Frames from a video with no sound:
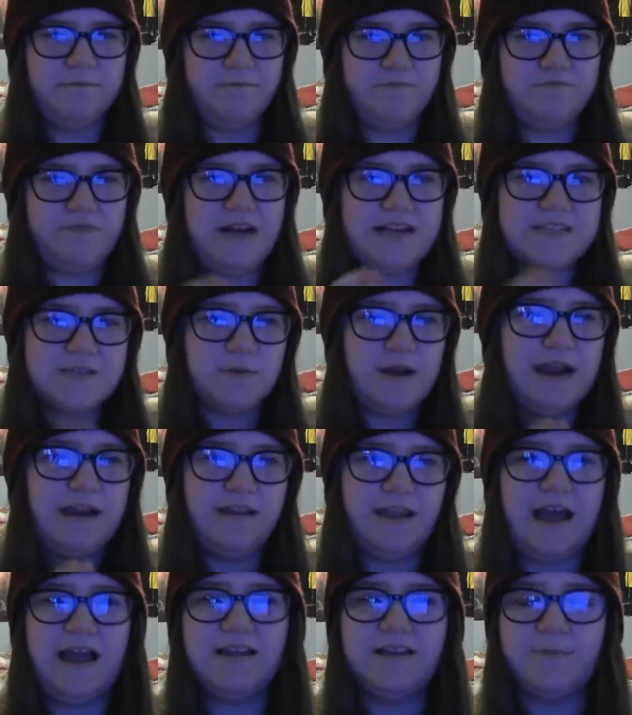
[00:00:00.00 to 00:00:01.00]
That's what I
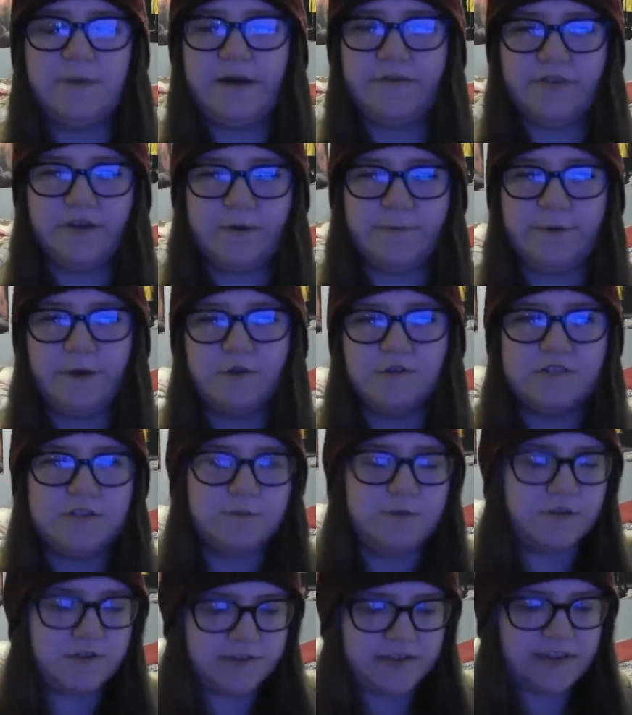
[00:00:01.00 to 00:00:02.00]
liked about the composed
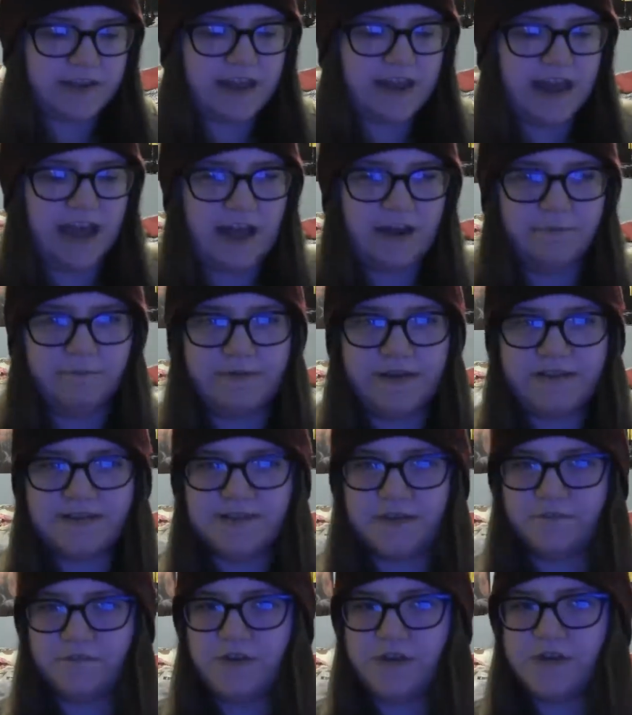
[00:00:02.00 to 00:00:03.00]
music. It had
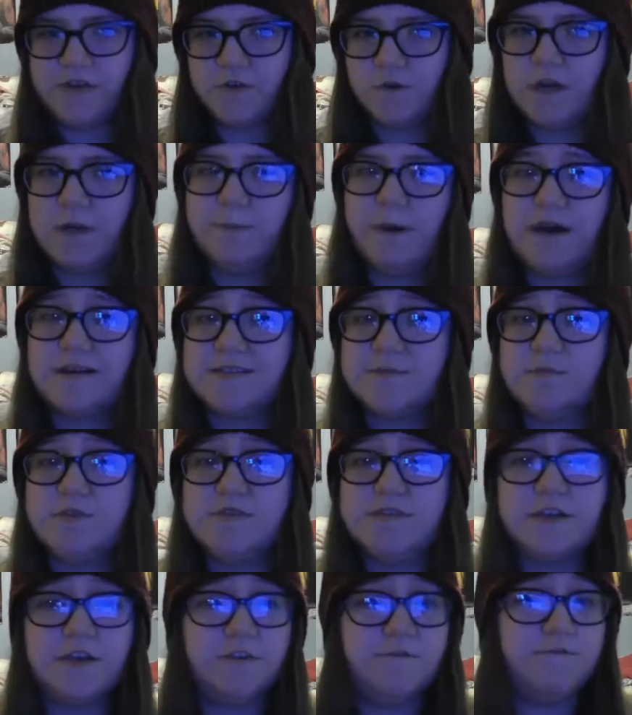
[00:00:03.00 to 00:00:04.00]
bits of the toy box
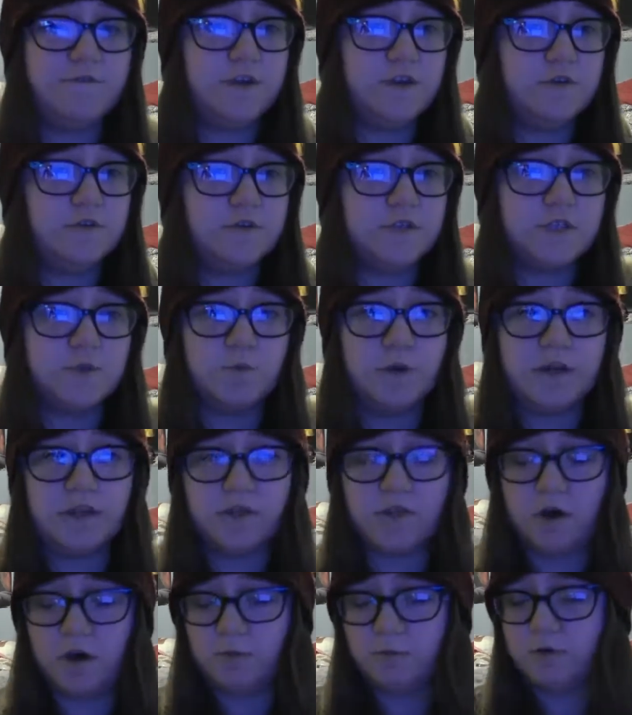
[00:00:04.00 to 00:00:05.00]
music infused with
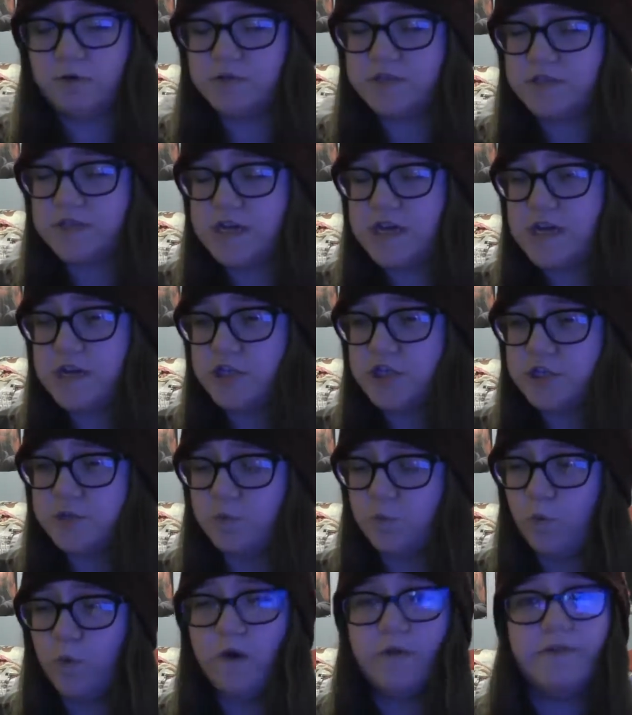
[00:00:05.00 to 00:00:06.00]
almost each
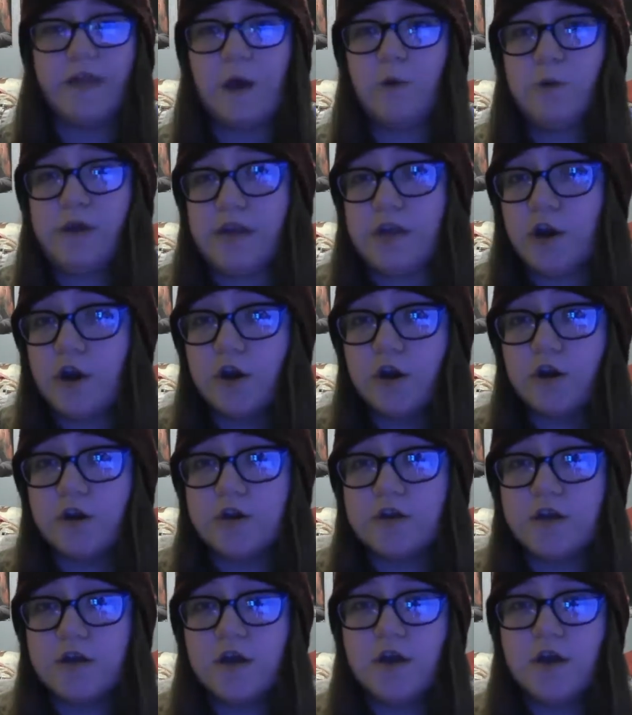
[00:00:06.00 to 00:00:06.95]
one that we heard.